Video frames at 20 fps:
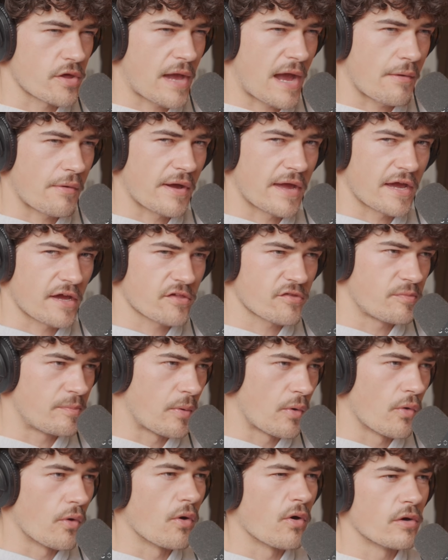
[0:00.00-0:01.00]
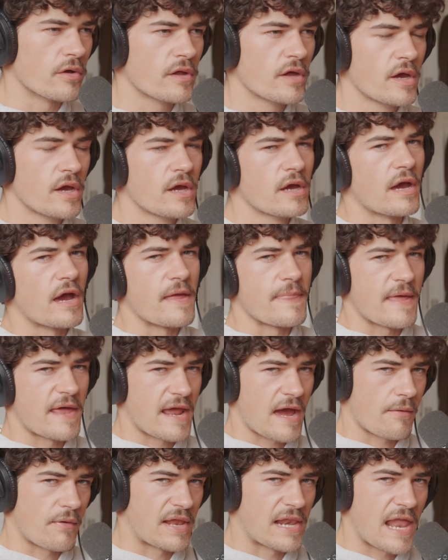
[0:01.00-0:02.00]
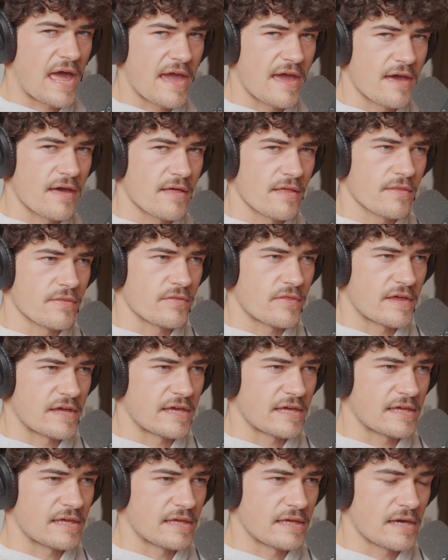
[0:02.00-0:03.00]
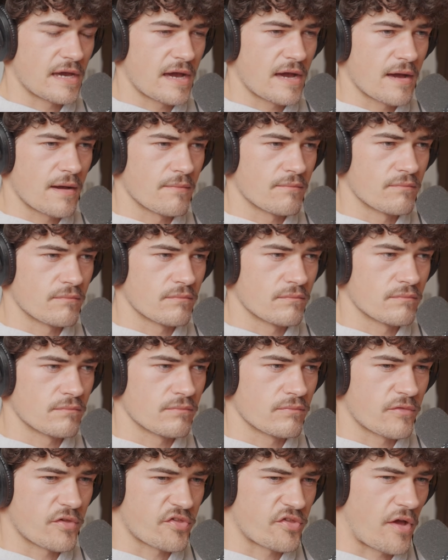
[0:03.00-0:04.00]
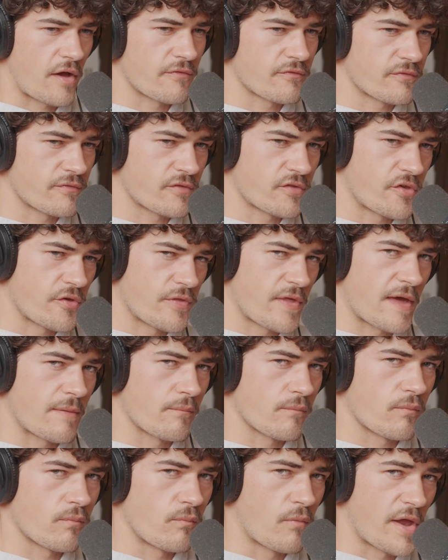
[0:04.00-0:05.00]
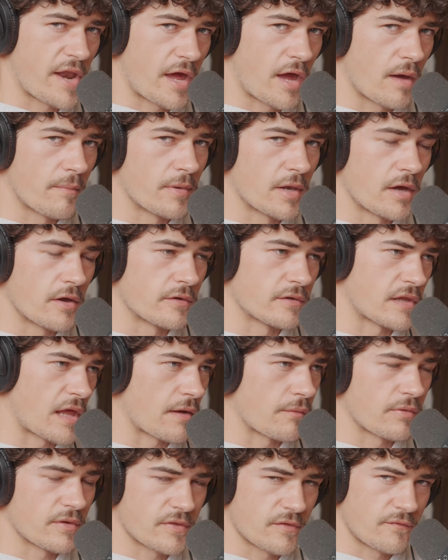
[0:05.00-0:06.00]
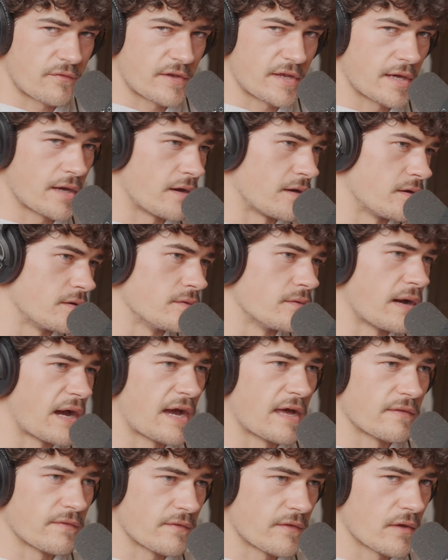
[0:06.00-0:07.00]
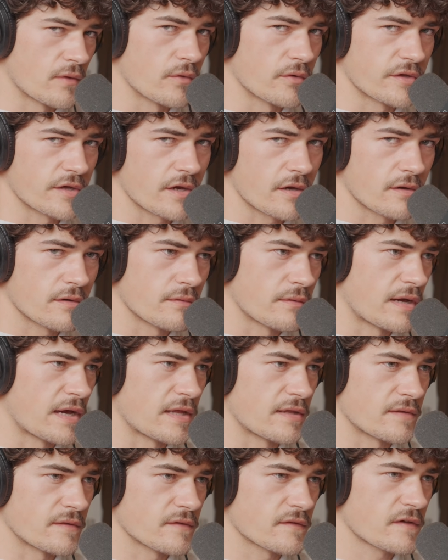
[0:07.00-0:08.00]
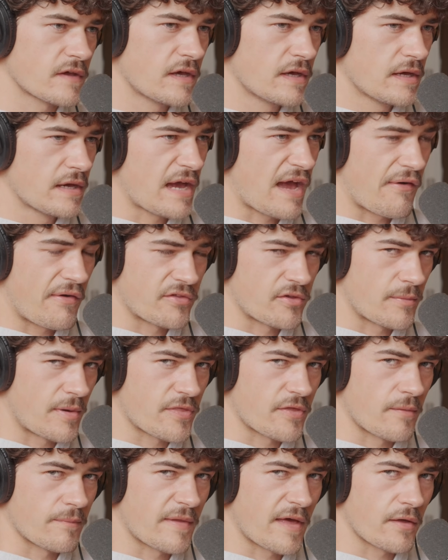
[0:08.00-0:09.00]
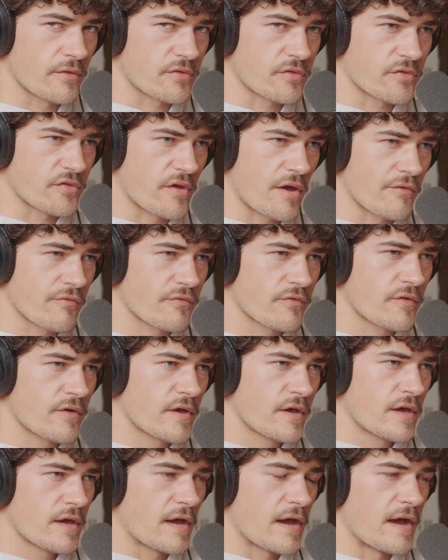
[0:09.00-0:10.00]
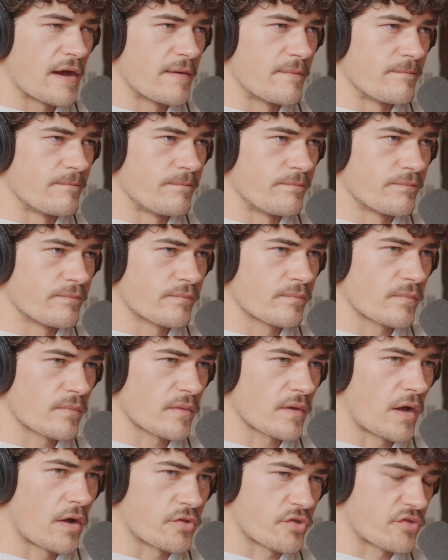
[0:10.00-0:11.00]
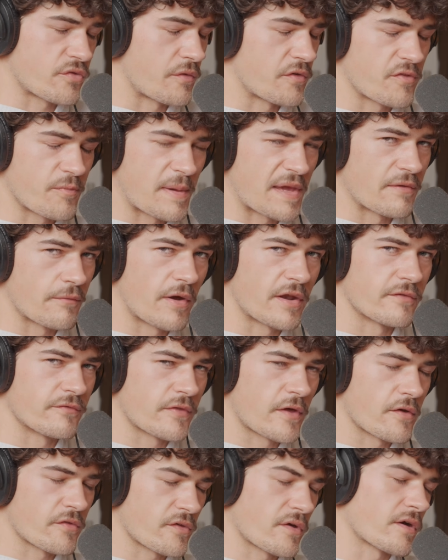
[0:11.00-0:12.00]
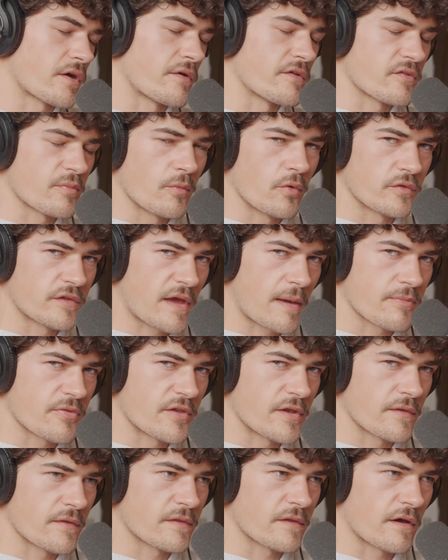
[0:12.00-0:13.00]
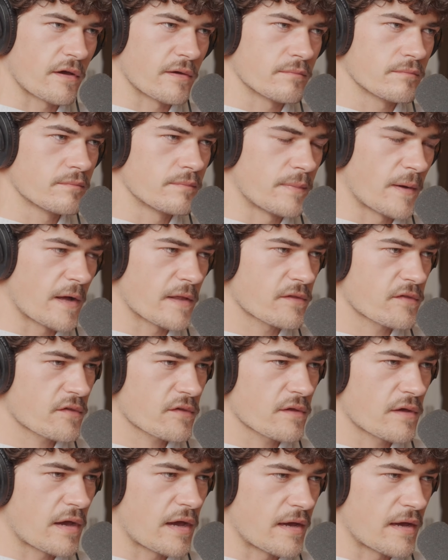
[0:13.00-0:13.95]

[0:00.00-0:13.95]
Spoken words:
you how I export and then how I layer the stuff to them when I upload, like with the video and the audio, and how I do my thumbnails and stuff. I'll just do a speed run of those. I'll go into more depth in the time. But